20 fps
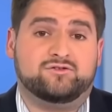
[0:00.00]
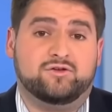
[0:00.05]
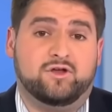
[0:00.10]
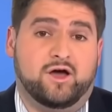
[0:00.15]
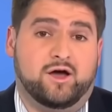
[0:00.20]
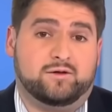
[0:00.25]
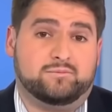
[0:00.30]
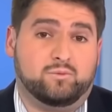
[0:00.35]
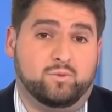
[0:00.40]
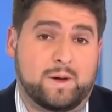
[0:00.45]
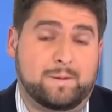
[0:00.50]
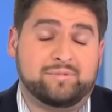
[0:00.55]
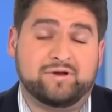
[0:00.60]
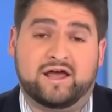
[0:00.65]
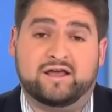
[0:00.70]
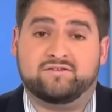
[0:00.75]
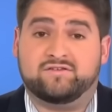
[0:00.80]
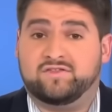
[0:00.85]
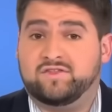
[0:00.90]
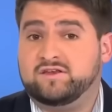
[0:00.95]

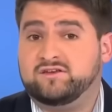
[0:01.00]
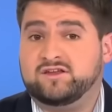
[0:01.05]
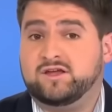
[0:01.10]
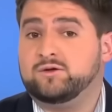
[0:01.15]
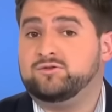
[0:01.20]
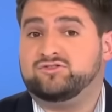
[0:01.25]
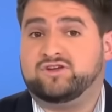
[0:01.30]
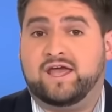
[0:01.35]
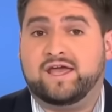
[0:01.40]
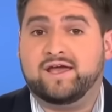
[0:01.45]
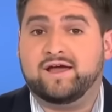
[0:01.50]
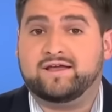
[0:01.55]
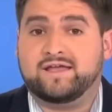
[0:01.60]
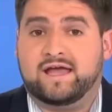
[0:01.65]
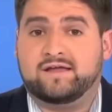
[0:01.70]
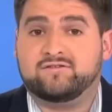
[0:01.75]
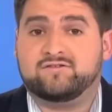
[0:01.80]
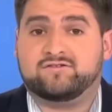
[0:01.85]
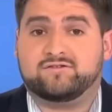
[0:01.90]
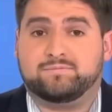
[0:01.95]
weaponizing the DOJ
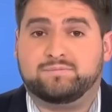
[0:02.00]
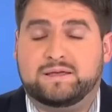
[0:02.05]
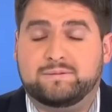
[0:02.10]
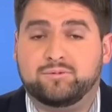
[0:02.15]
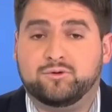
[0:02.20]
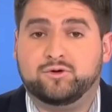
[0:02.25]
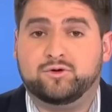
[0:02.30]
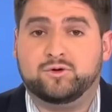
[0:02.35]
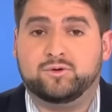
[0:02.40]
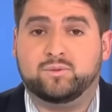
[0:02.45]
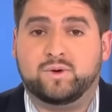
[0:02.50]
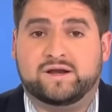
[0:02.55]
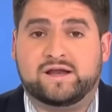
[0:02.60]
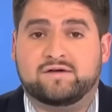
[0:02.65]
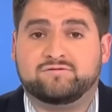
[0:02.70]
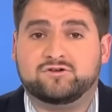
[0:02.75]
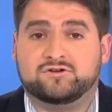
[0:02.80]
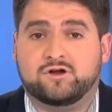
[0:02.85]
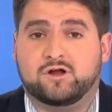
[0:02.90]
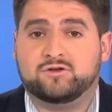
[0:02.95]
against people who went
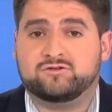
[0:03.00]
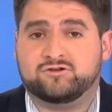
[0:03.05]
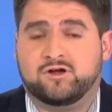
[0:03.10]
after Donald